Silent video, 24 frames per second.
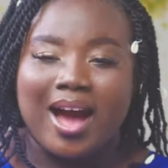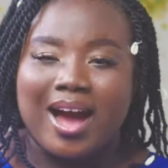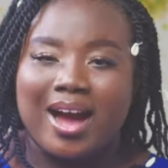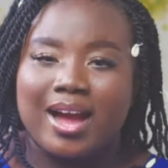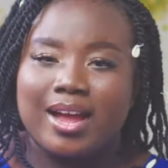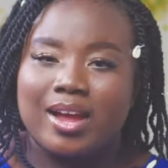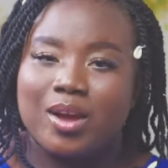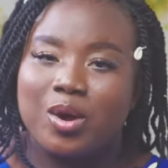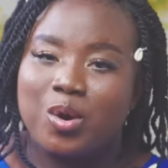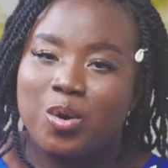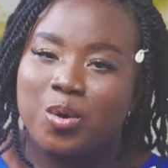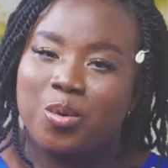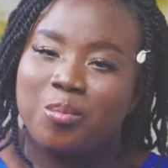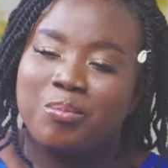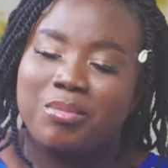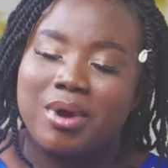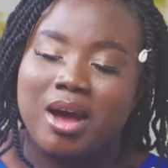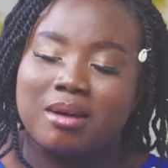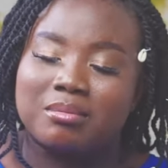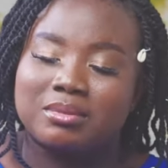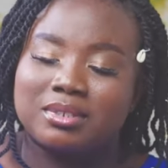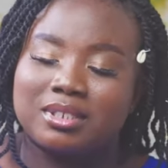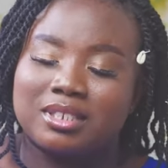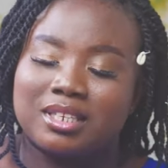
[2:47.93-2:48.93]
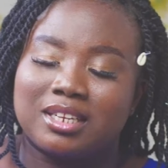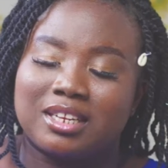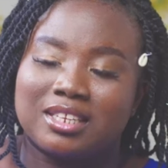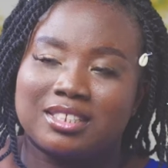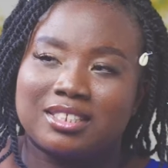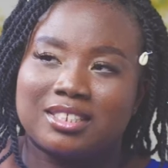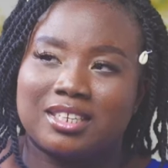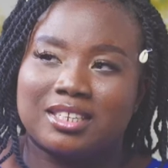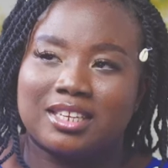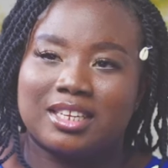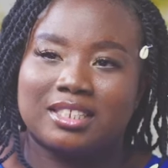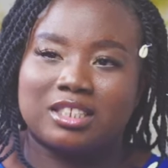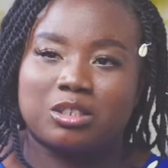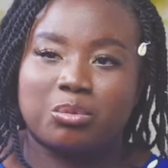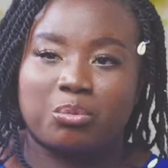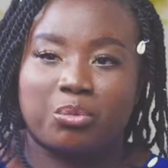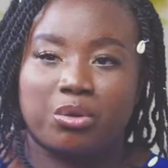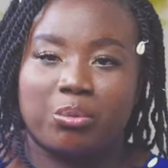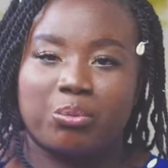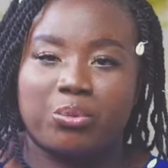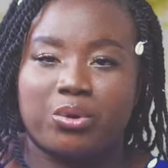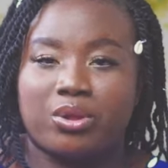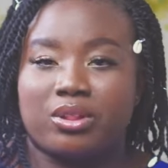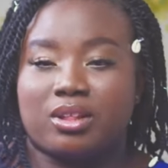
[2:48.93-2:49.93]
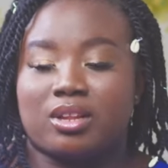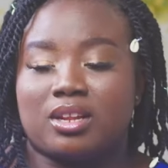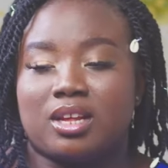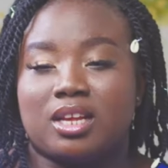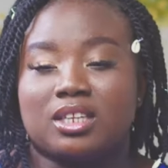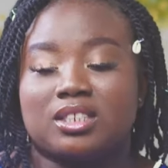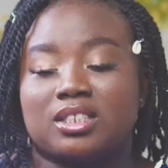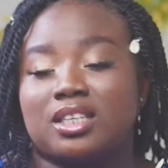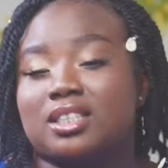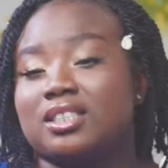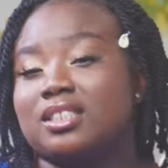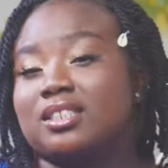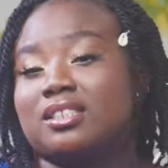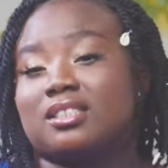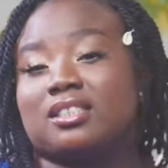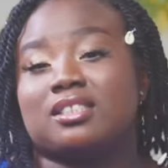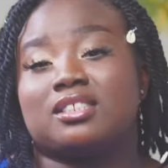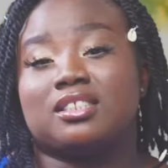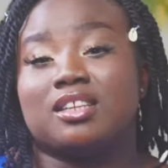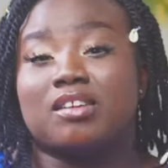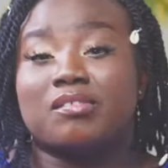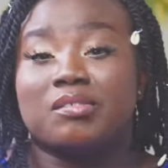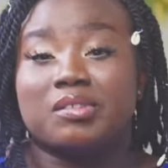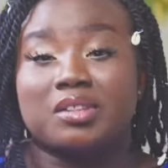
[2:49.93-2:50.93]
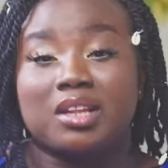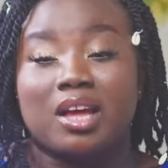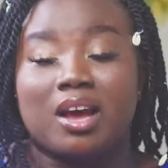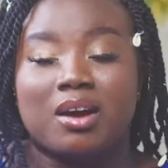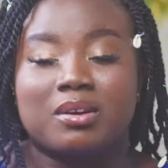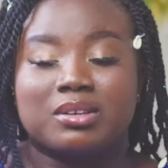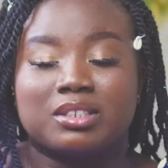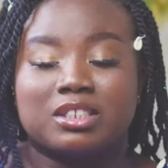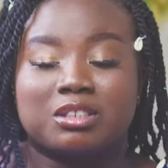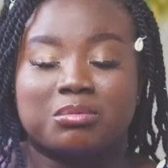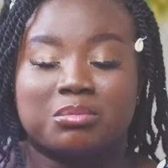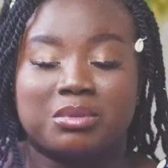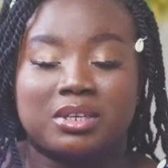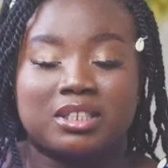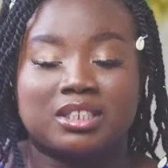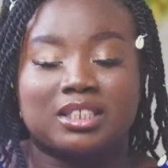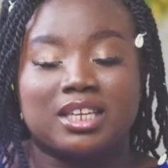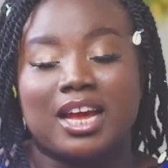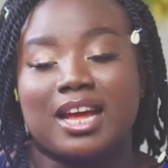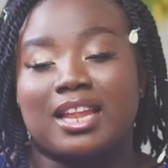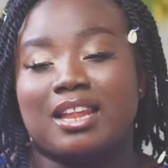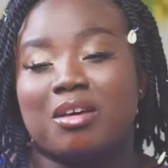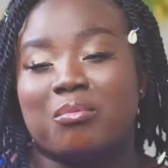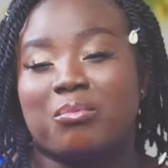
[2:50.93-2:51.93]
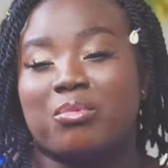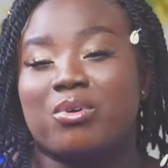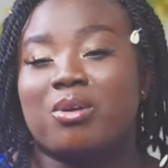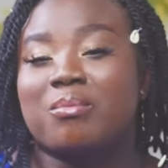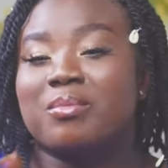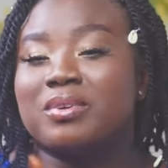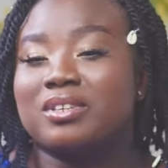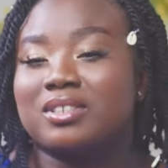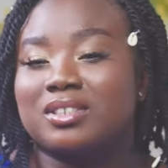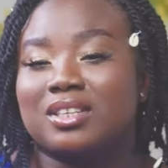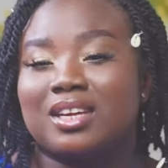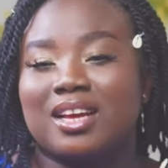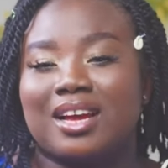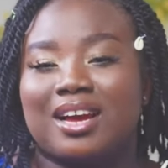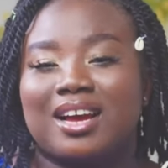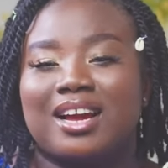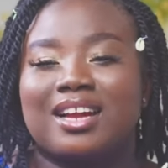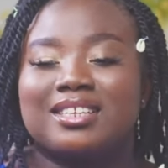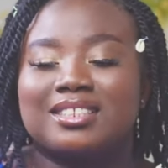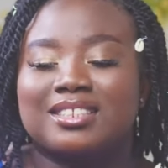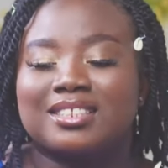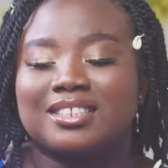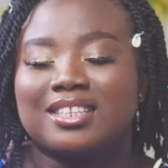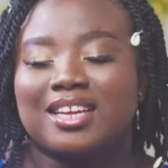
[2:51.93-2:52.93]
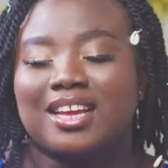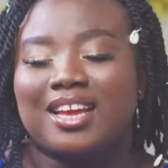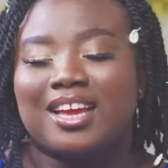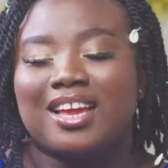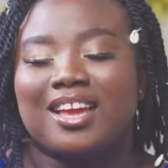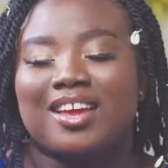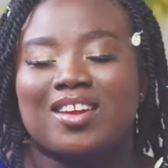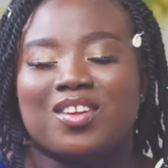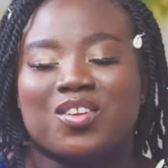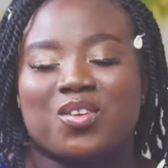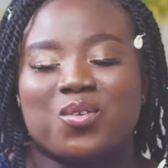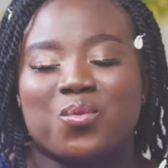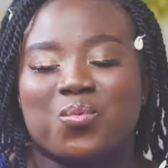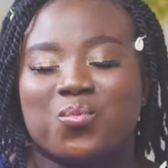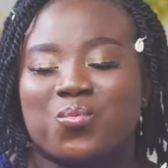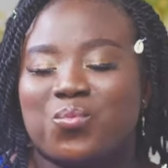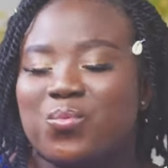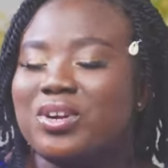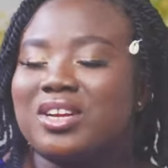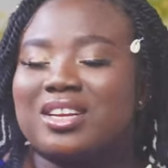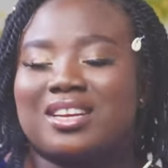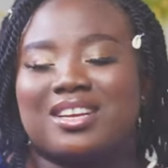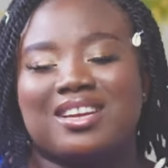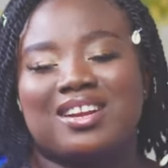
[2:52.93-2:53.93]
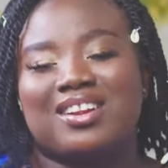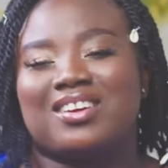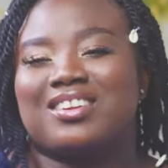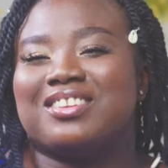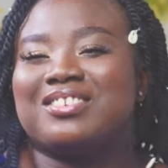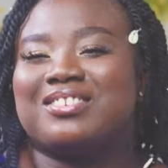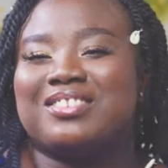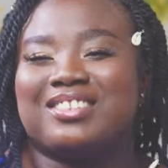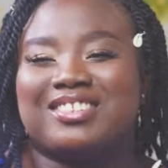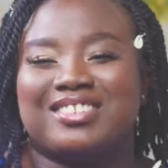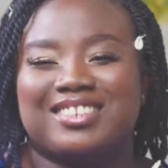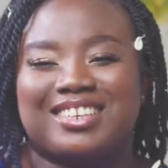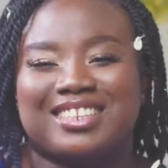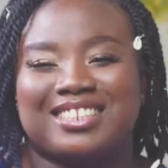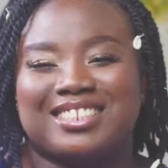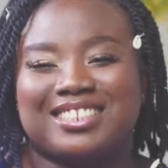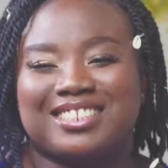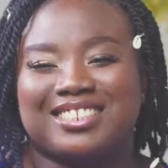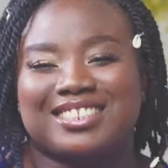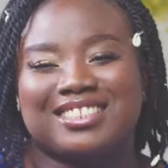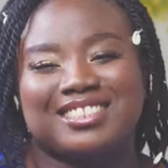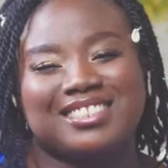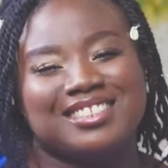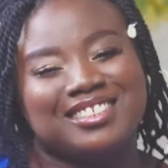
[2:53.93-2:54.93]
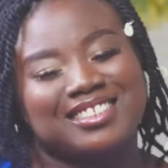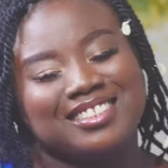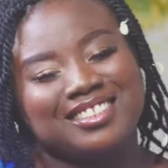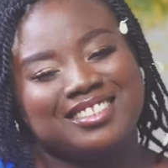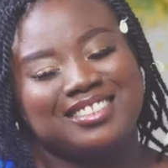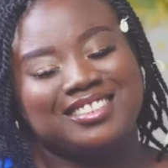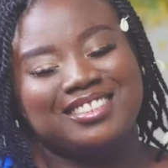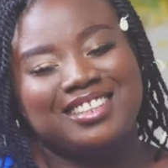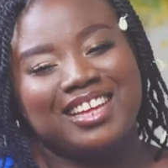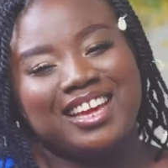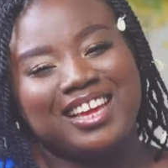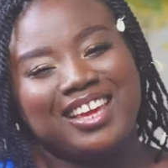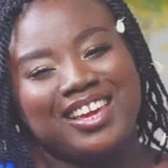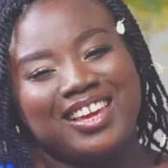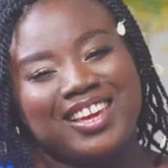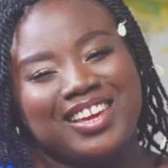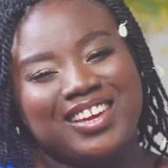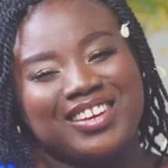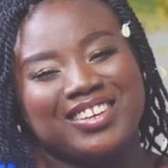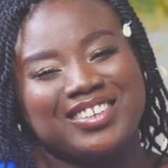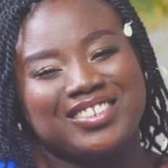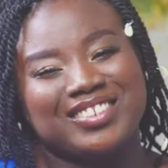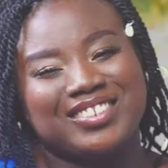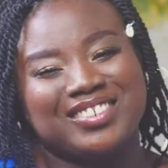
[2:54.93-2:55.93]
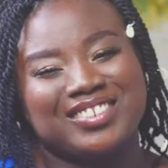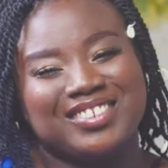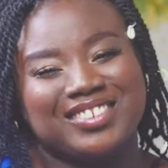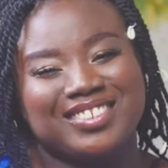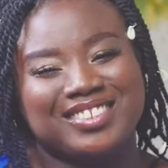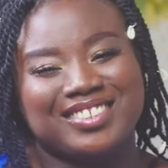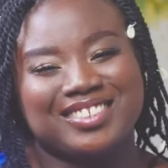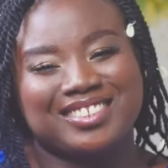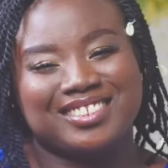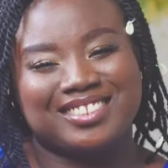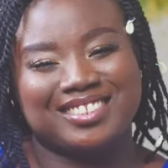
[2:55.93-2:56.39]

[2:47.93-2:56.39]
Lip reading: I hope I'm selected as a Big Brother Naija Season 7 housemate, and I promise you guys, you would not regret it. Thank you.